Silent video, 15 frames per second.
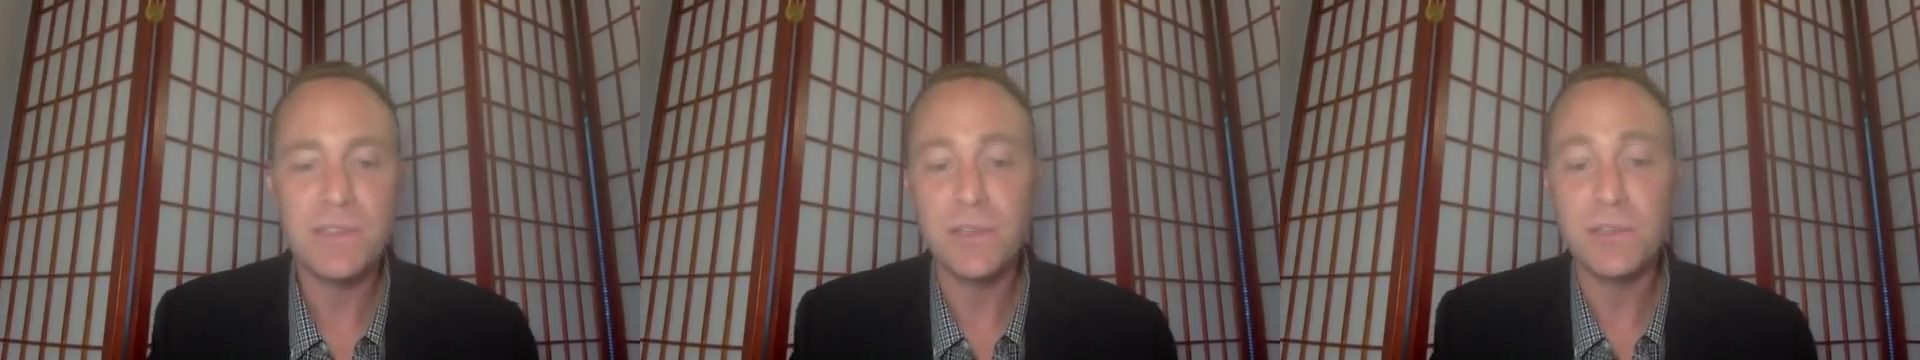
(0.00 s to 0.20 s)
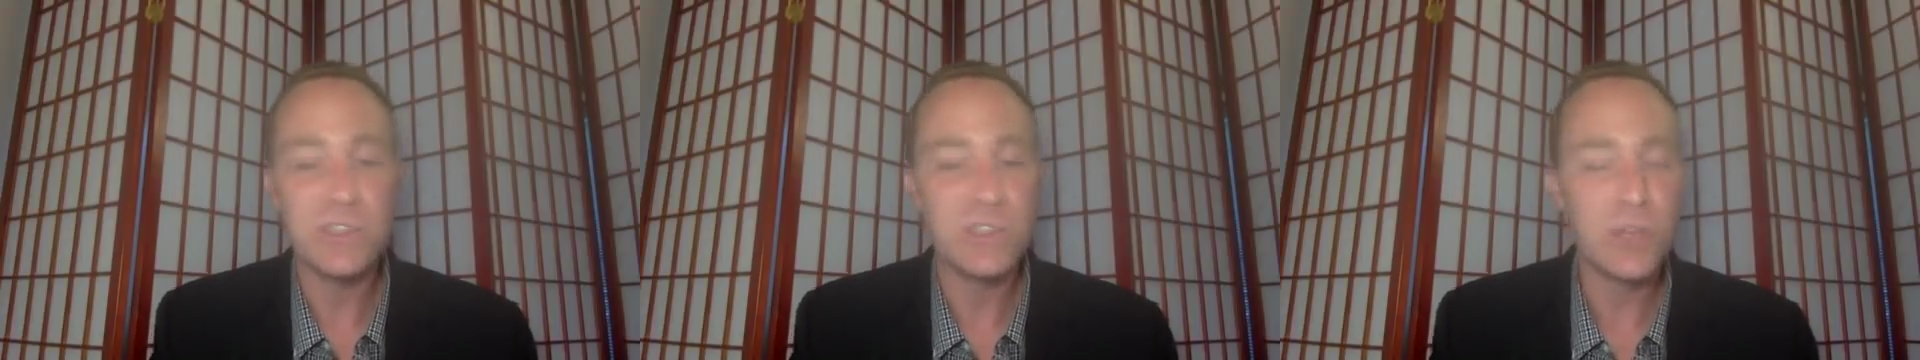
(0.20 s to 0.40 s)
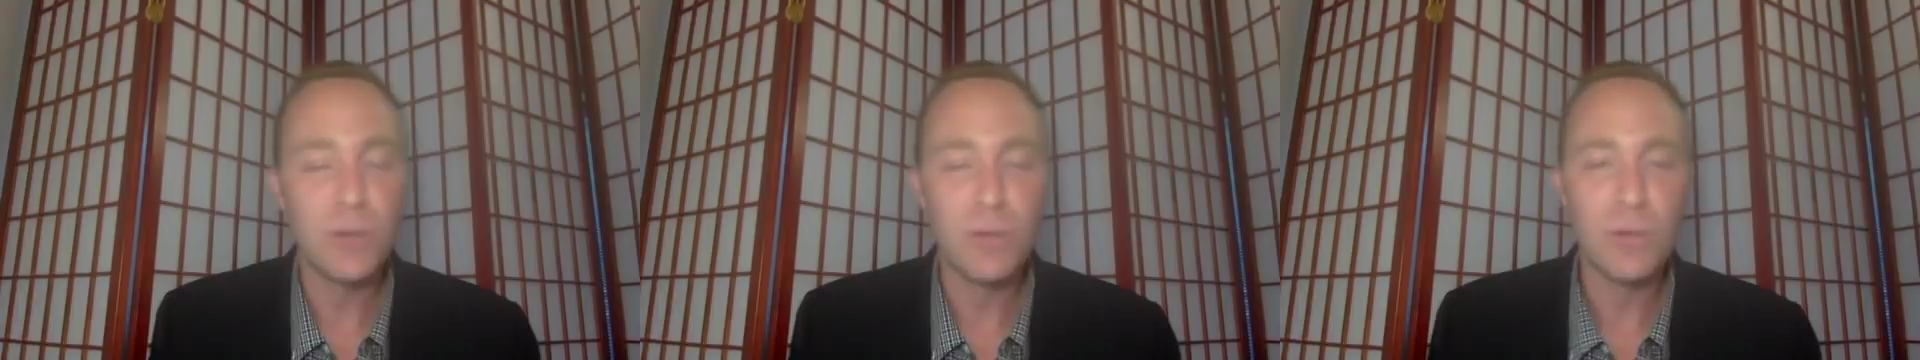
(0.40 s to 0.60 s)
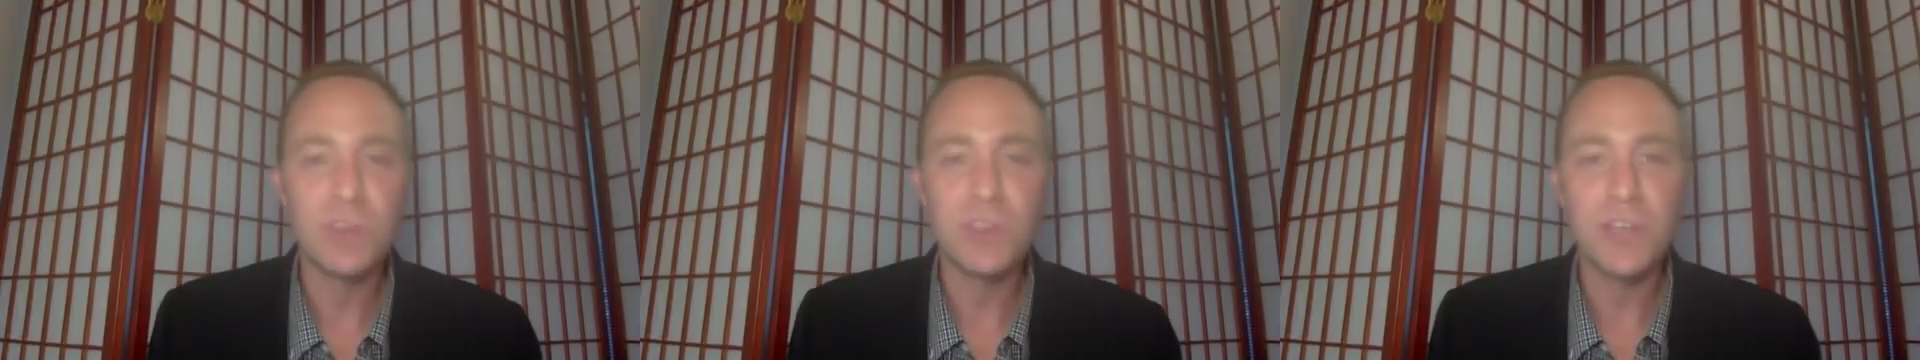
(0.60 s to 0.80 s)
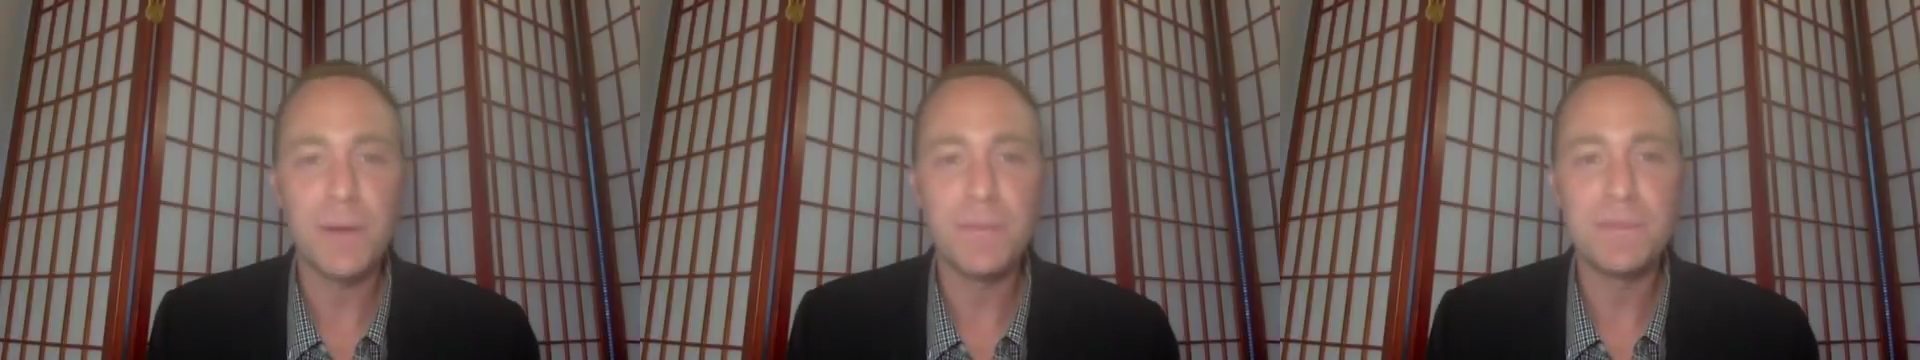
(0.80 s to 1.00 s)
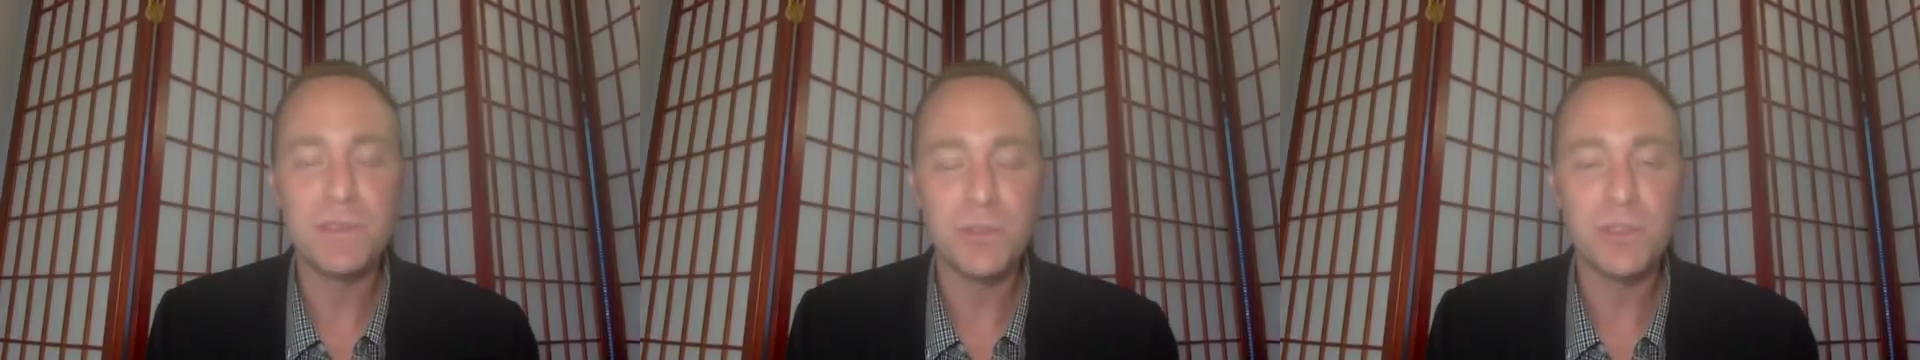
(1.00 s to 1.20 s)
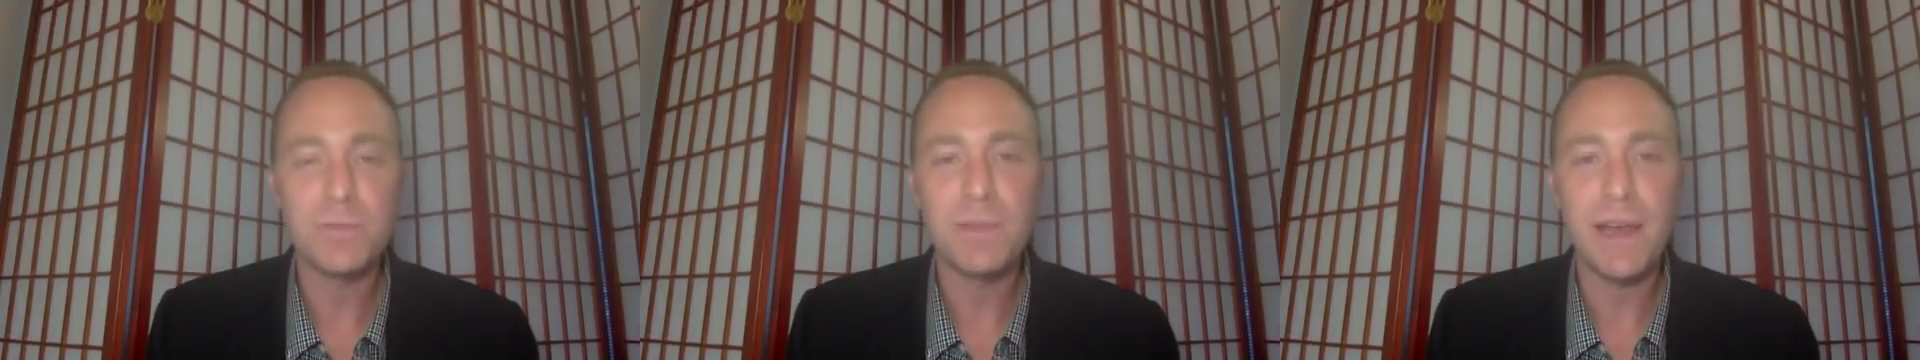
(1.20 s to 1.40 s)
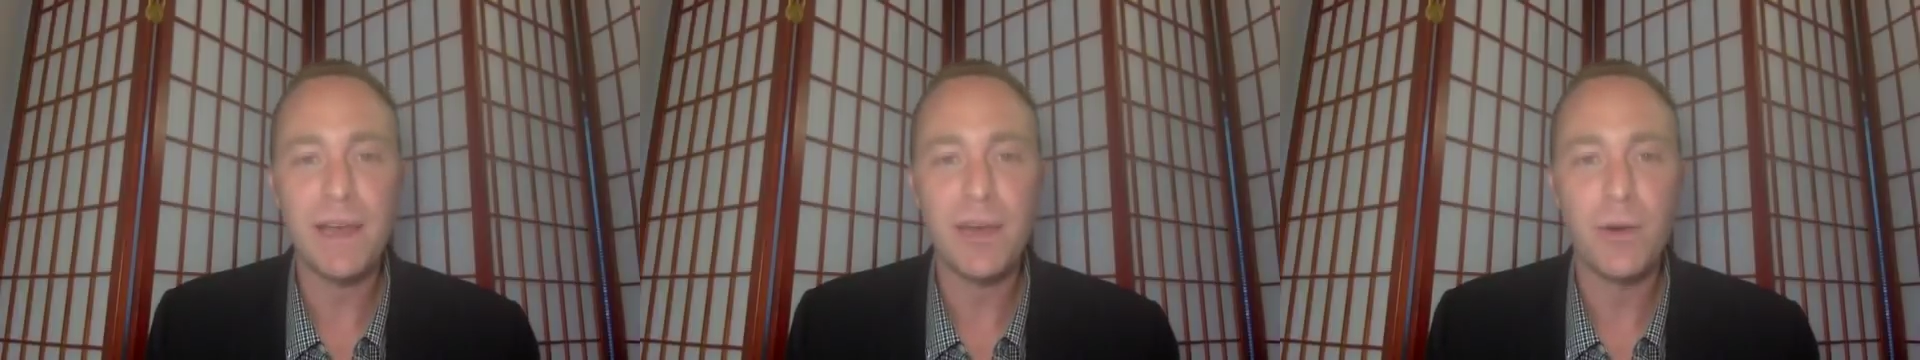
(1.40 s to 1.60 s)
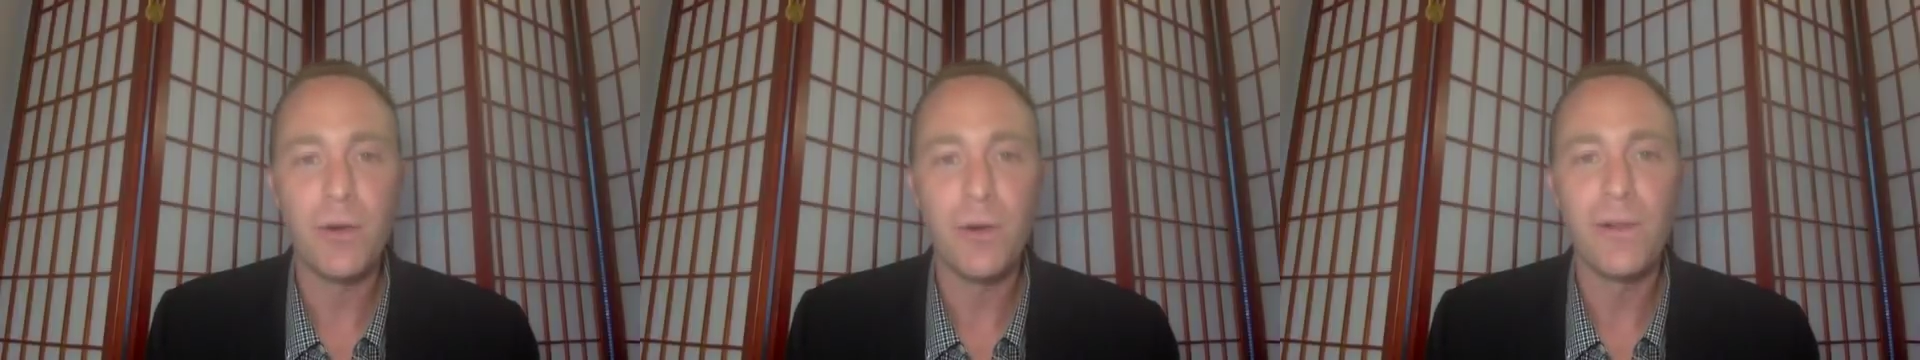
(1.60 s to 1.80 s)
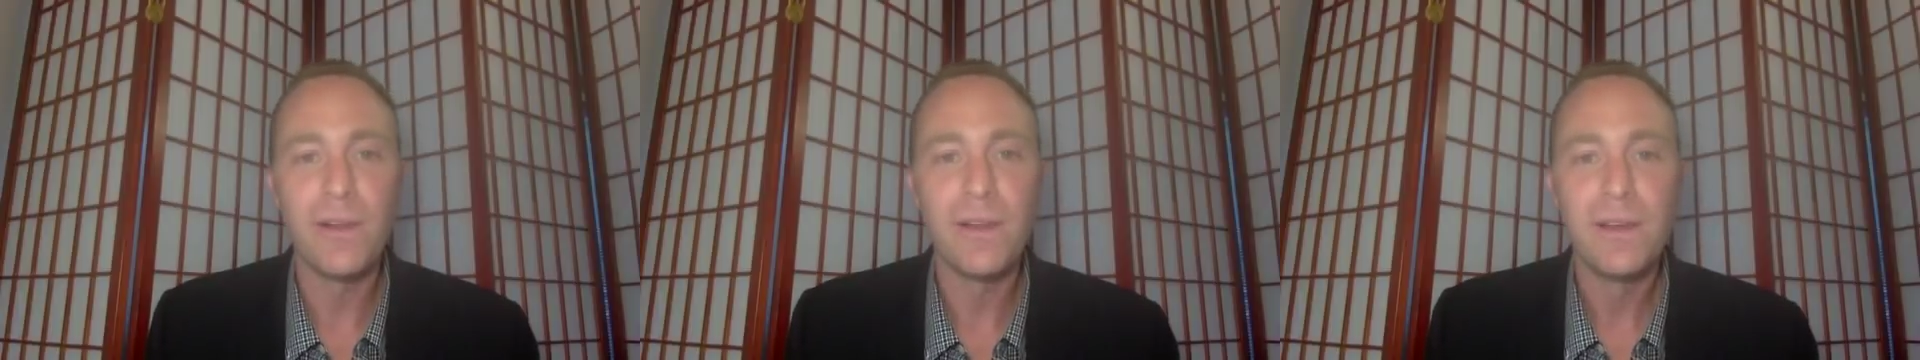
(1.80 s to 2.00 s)
there is no more job search black
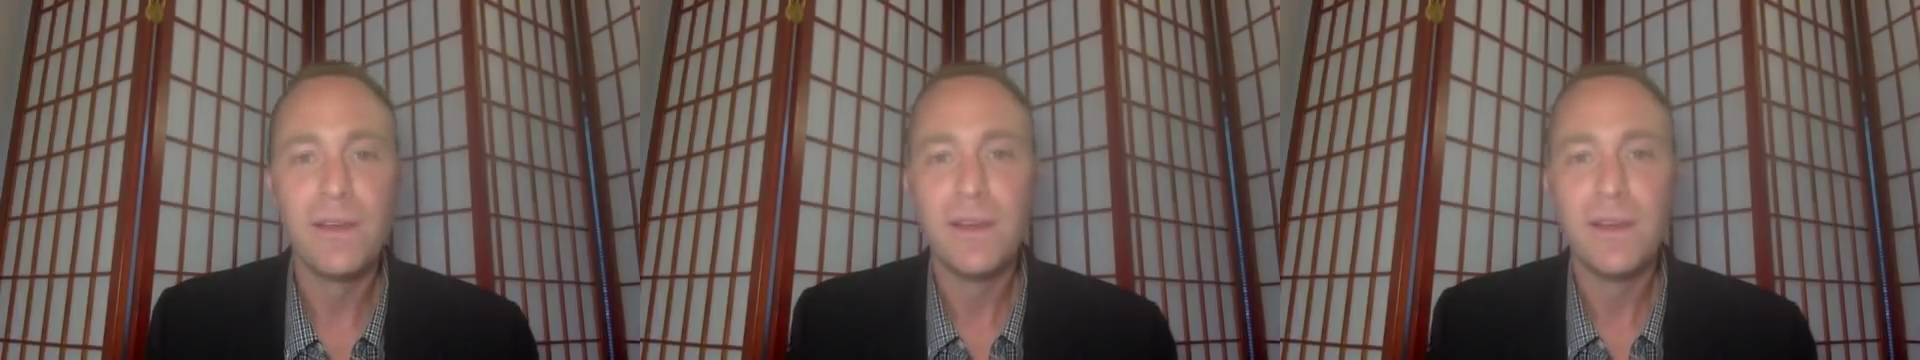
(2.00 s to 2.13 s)
hole.